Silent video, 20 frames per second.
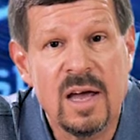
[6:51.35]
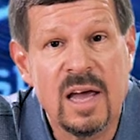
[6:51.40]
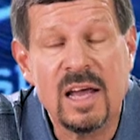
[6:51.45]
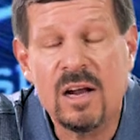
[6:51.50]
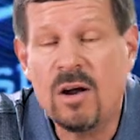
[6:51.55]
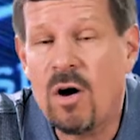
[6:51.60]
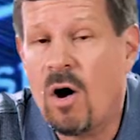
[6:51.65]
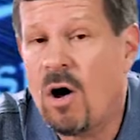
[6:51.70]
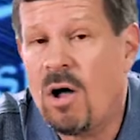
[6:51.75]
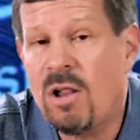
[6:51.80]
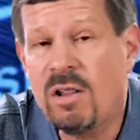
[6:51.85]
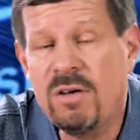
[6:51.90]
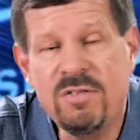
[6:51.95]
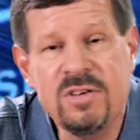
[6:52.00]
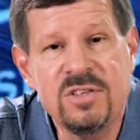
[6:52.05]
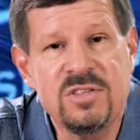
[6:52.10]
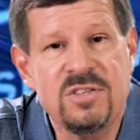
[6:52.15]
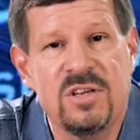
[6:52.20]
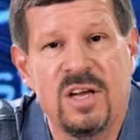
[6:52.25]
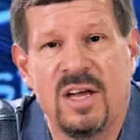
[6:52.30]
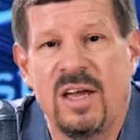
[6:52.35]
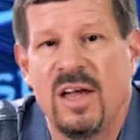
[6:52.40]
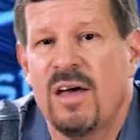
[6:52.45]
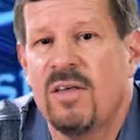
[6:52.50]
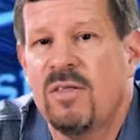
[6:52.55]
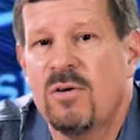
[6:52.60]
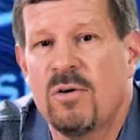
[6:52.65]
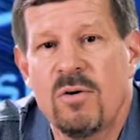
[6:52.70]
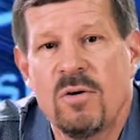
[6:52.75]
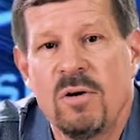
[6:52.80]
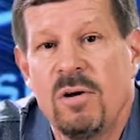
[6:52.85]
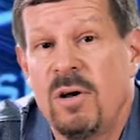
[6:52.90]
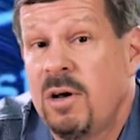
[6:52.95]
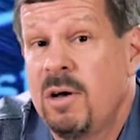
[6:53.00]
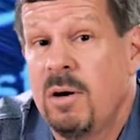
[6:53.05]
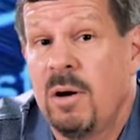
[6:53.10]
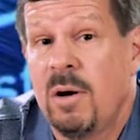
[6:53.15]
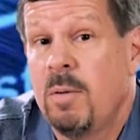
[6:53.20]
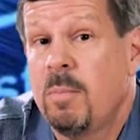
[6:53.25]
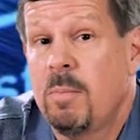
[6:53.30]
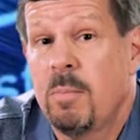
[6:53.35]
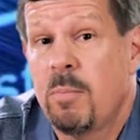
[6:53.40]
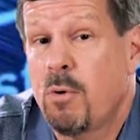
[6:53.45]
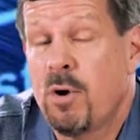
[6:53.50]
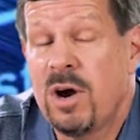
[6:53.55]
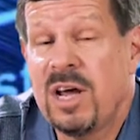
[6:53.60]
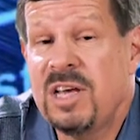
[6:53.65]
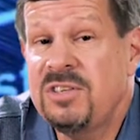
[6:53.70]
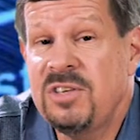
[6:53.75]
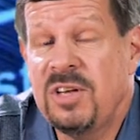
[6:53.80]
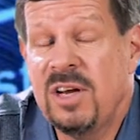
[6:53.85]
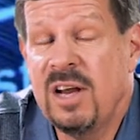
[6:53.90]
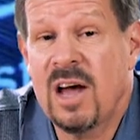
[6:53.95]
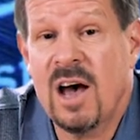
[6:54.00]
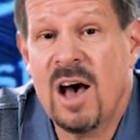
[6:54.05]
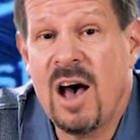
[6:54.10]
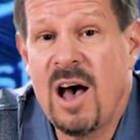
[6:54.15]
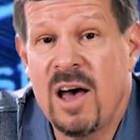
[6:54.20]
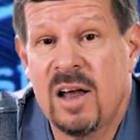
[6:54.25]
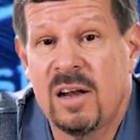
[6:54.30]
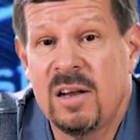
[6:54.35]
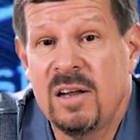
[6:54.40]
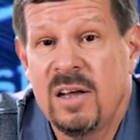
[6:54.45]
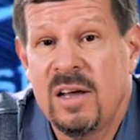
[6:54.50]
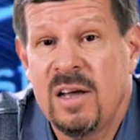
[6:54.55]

and all of us together praising God.